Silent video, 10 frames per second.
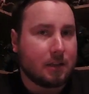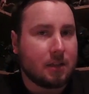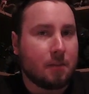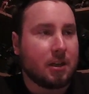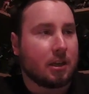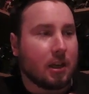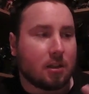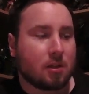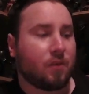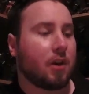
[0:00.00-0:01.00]
seeming to get
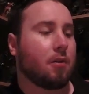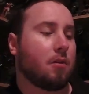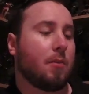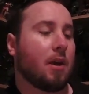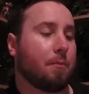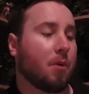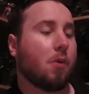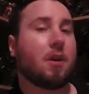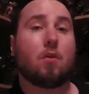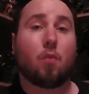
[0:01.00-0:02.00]
this figure in the mail
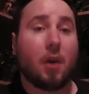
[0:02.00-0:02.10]
broken.